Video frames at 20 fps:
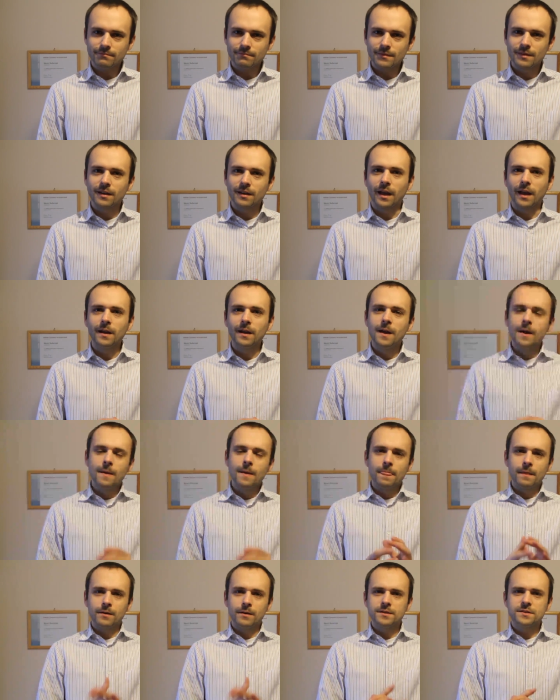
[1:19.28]
Okay.
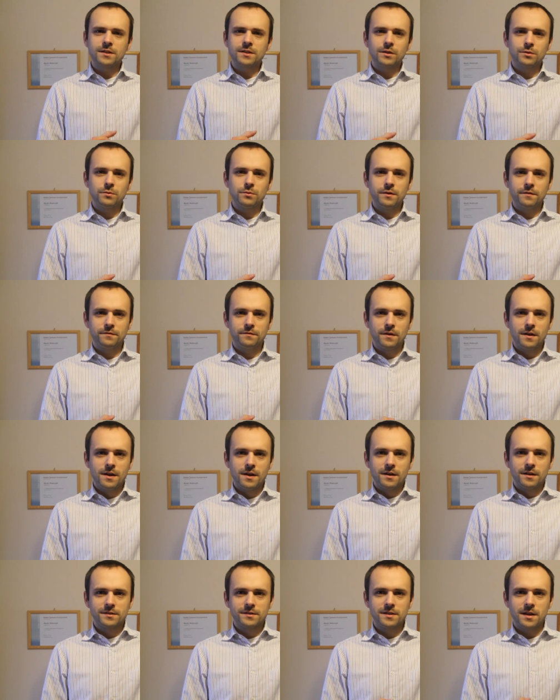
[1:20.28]
Now let's start with
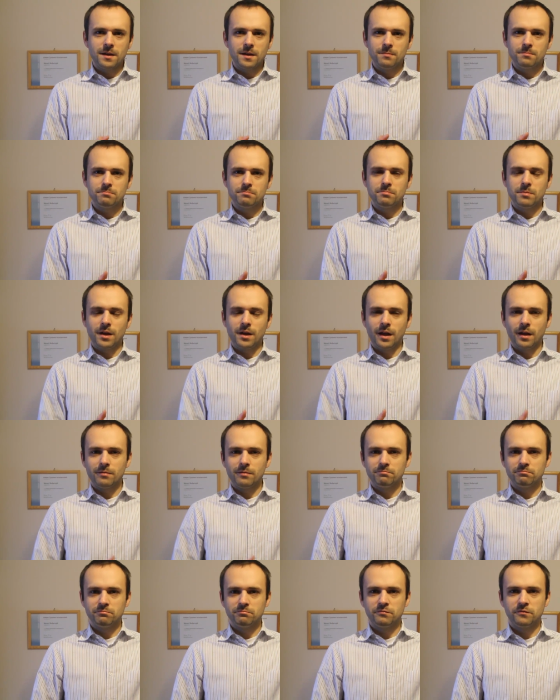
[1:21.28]
some
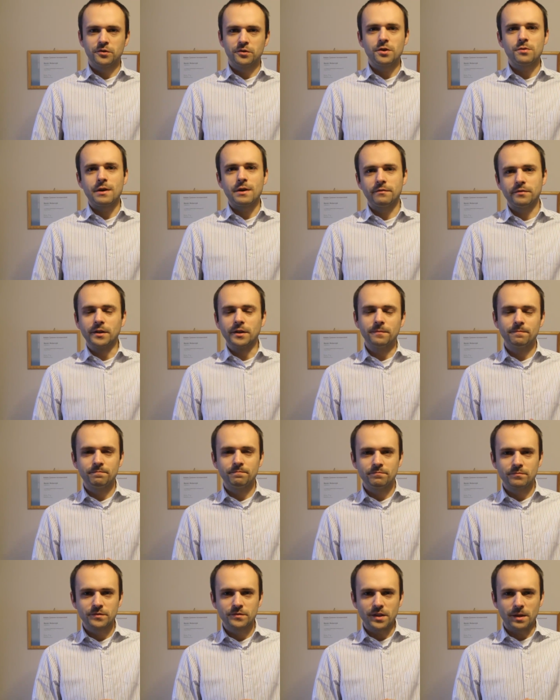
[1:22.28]
photography
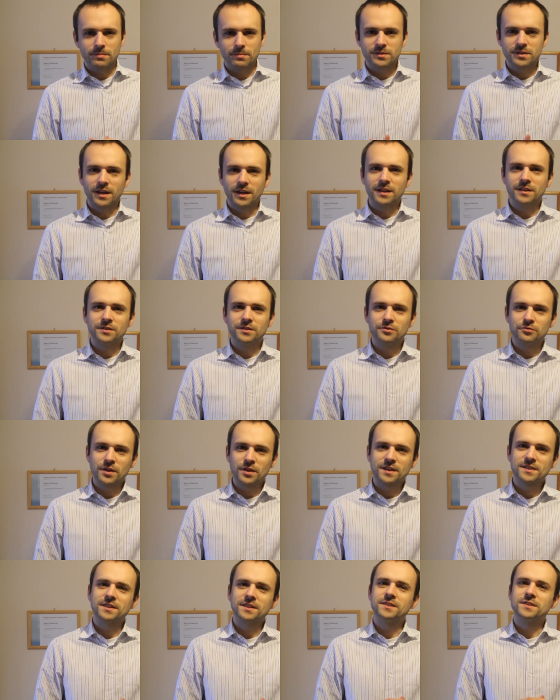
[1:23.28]
tips and
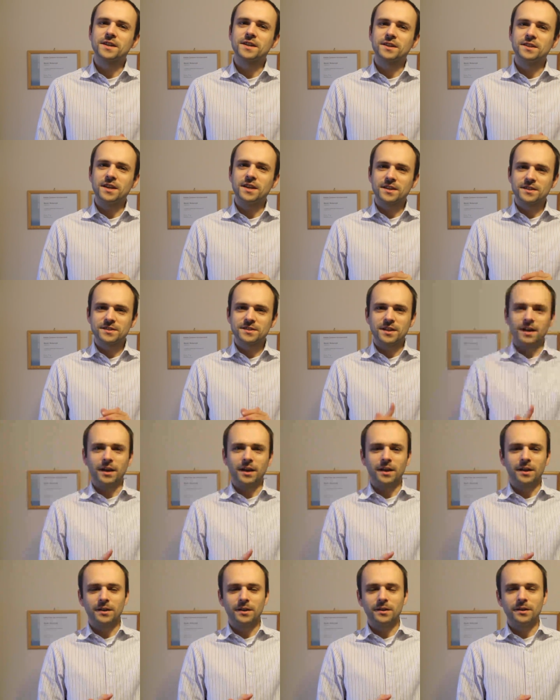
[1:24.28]
tricks and techniques
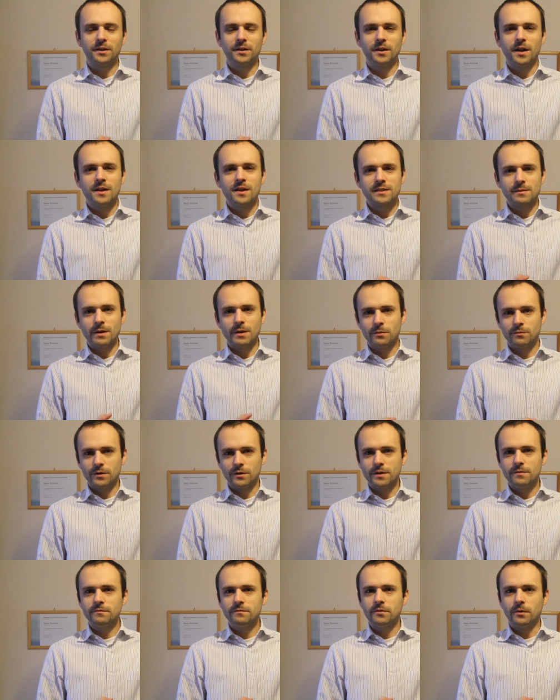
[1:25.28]
and some helpful
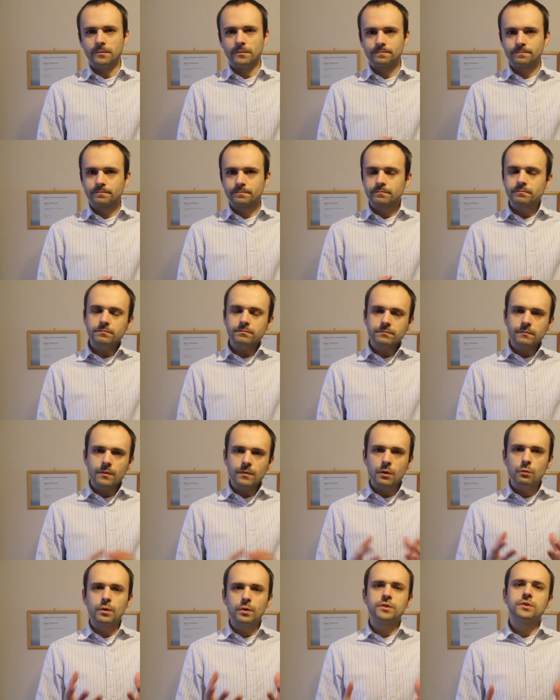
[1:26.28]
info.
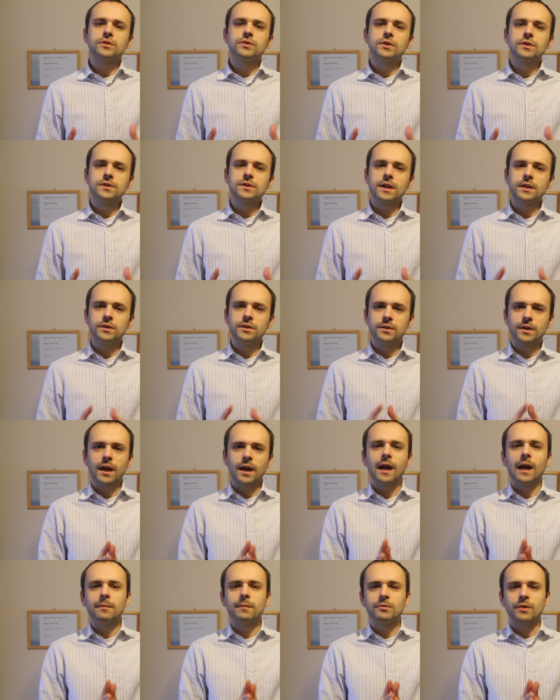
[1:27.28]
When you're choosing a new
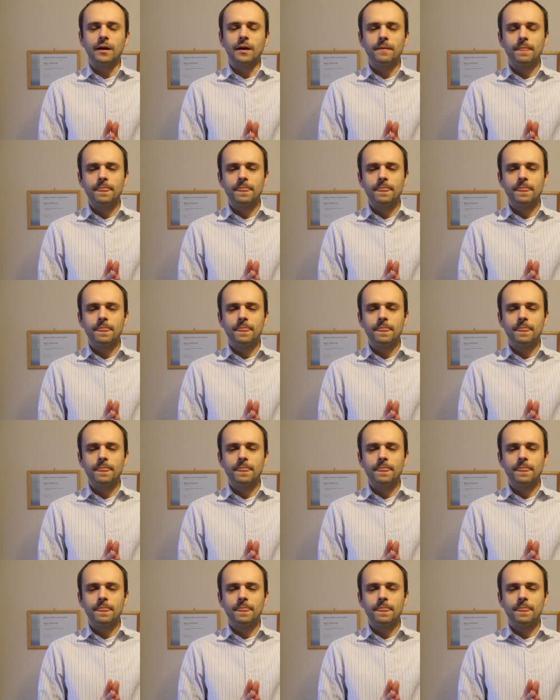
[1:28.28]
camera,